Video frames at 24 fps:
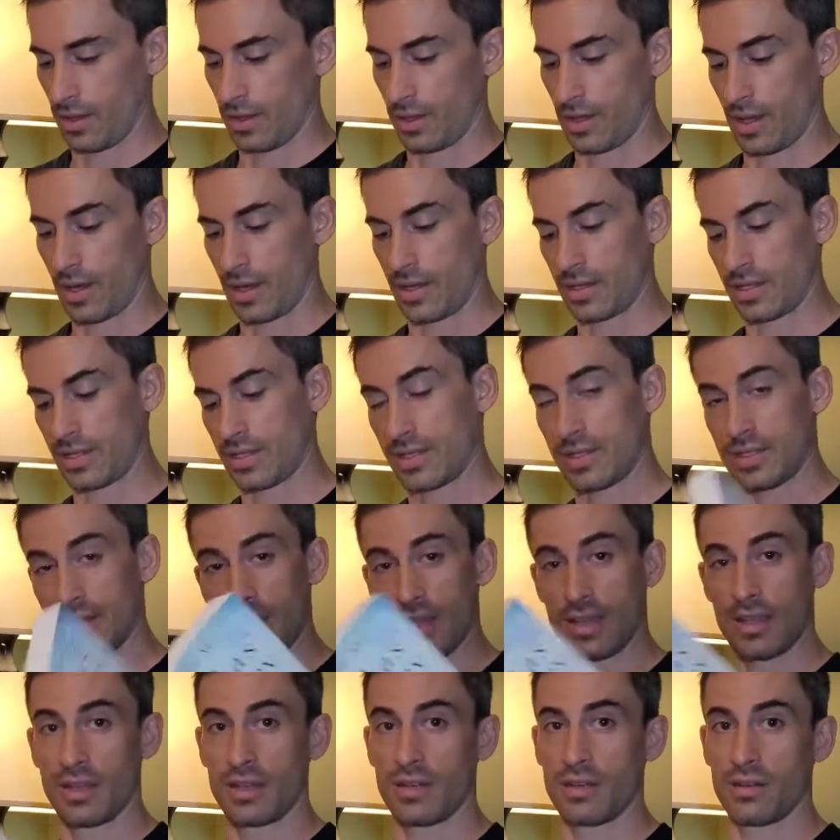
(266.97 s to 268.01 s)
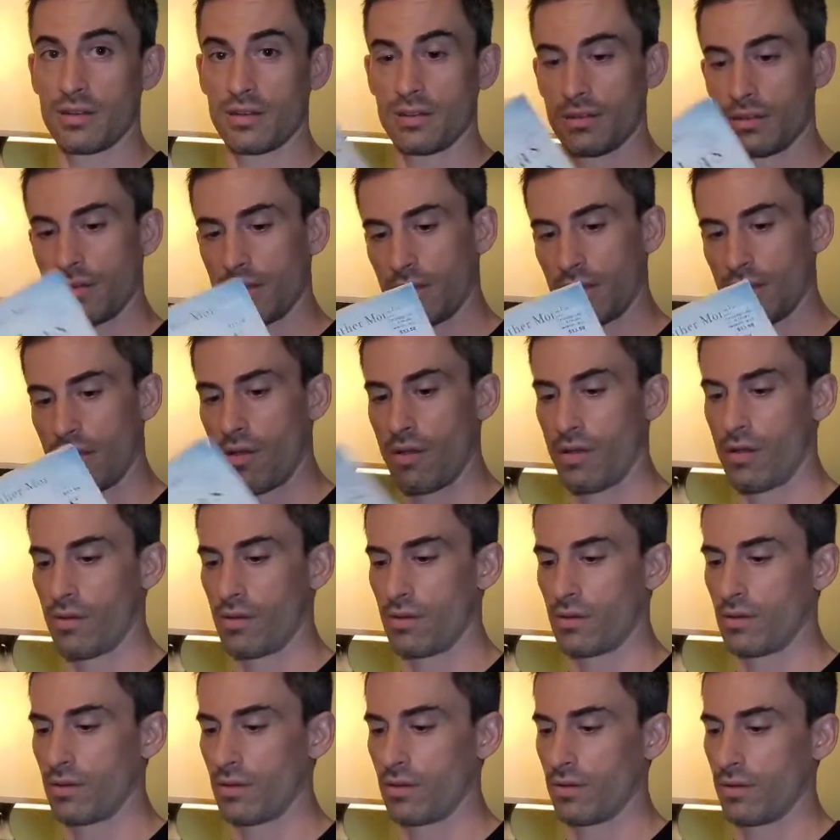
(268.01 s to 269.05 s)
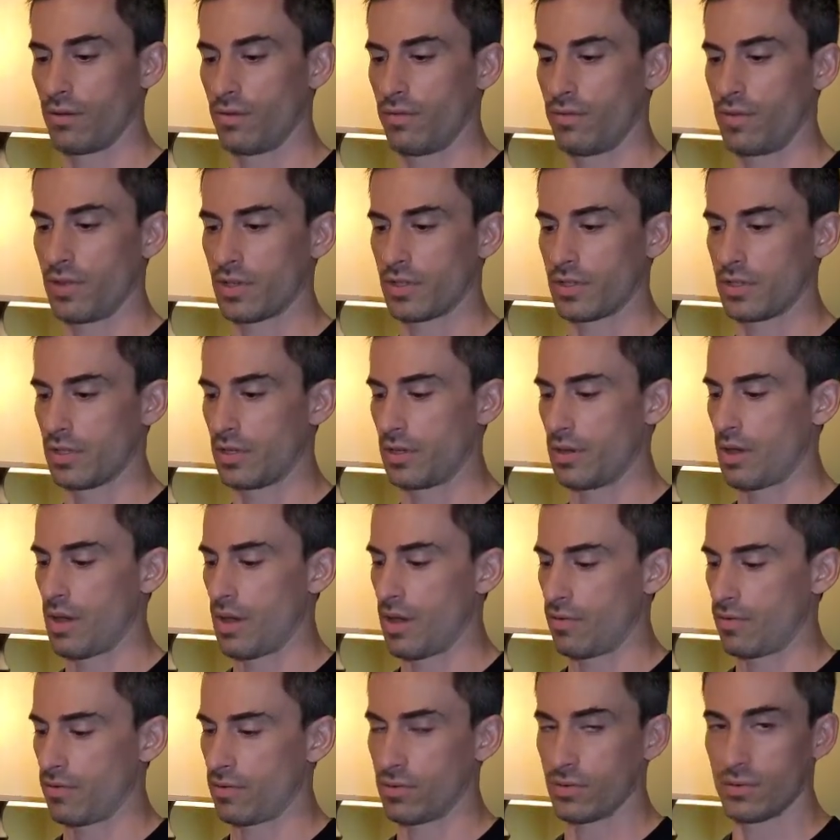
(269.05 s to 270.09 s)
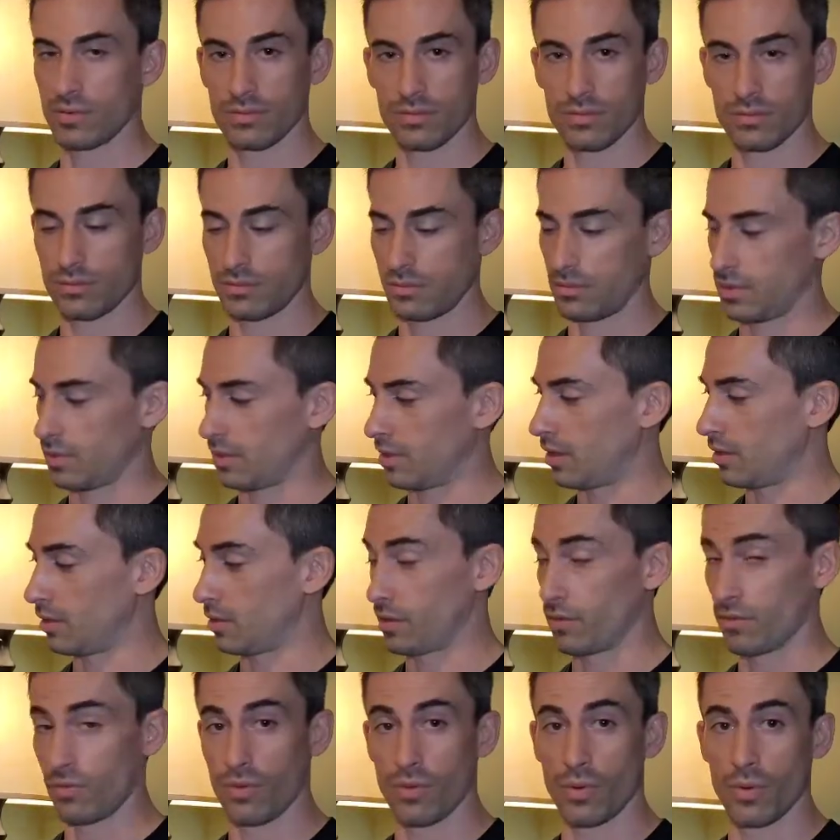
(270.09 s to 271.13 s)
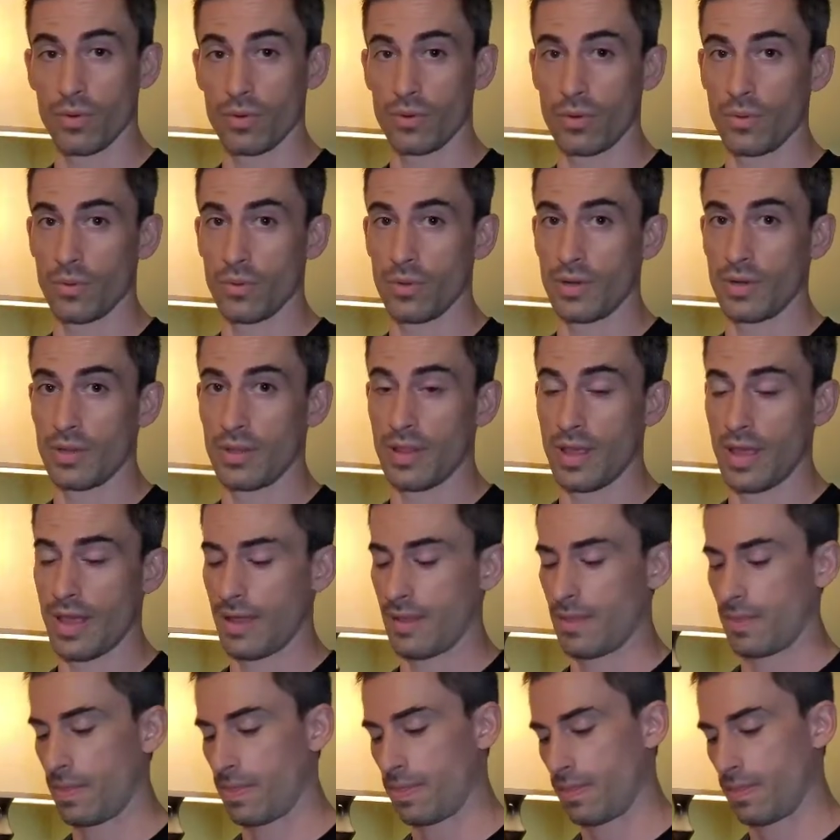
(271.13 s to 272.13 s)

Got a second long fiction novel. I'm looking forward to reading that.